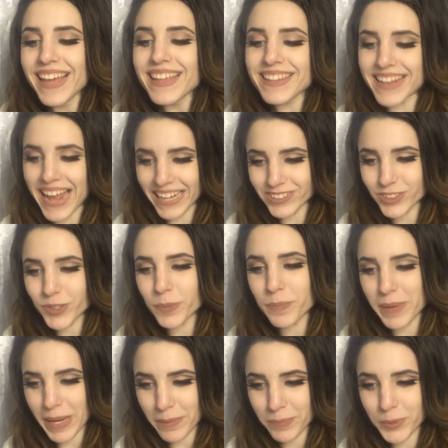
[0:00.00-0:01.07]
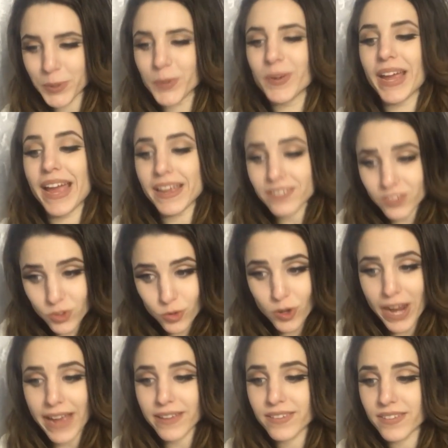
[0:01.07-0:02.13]
natural bamboo
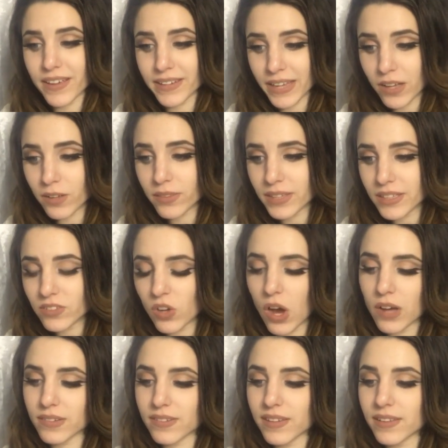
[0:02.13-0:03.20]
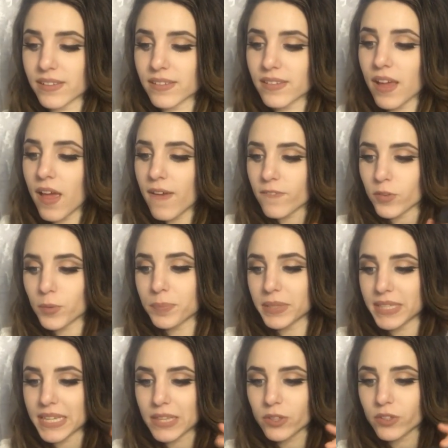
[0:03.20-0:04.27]
extracts unhealthy toxins from
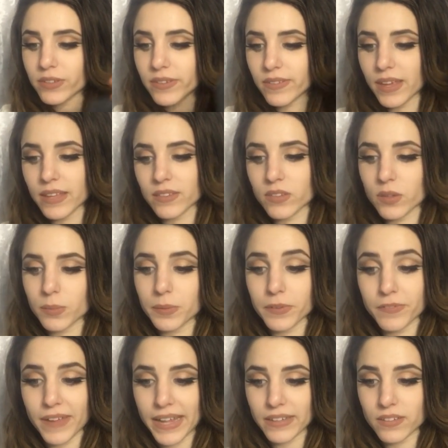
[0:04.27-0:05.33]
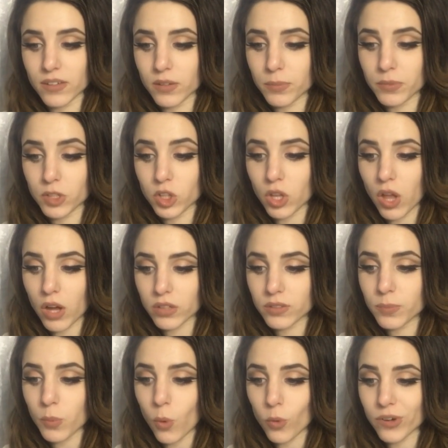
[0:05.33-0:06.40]
beneath your skin to prevent
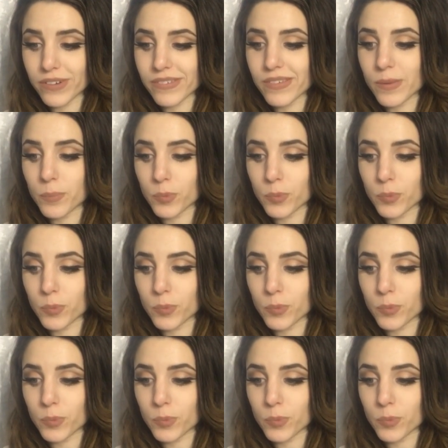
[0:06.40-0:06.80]
clogged pores,